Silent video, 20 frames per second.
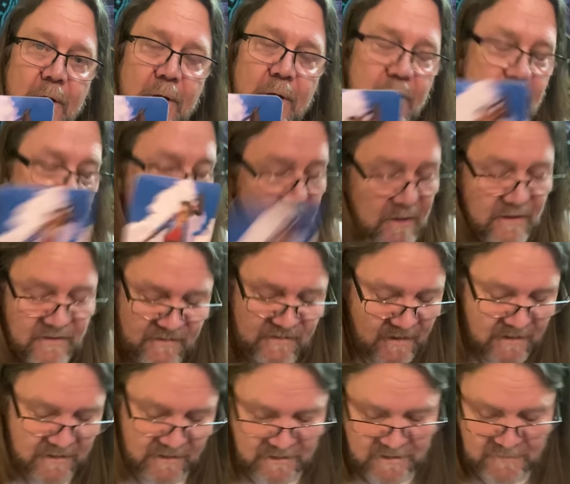They're going to
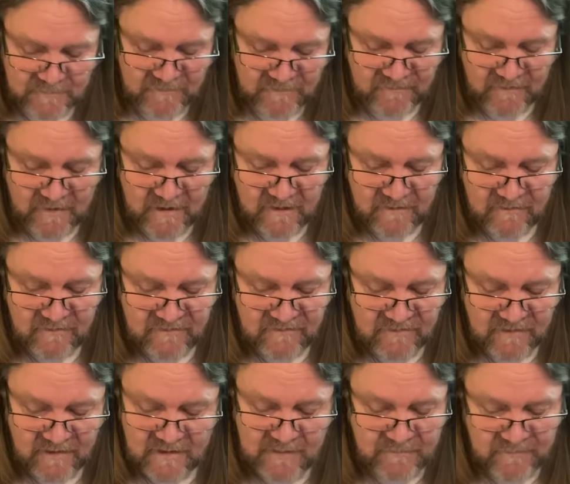take a leap of faith. This is
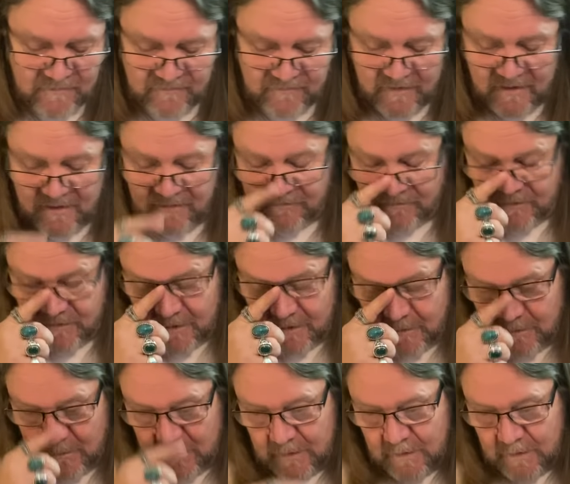a leap of faith for them.